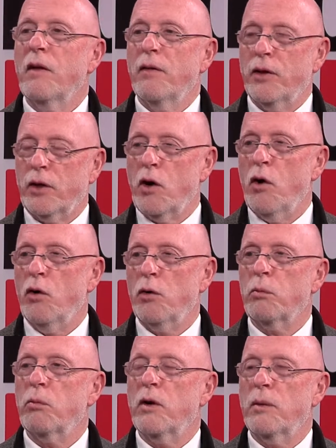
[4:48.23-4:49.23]
The code
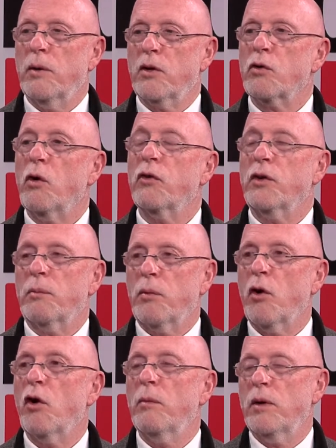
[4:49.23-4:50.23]
pretty much calls it
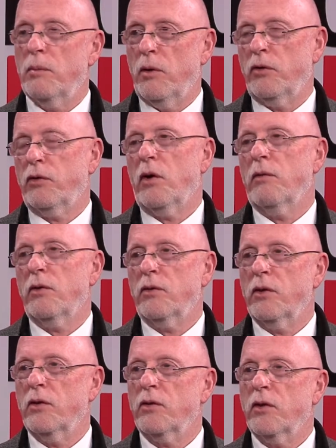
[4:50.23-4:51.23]
permeable surfaces.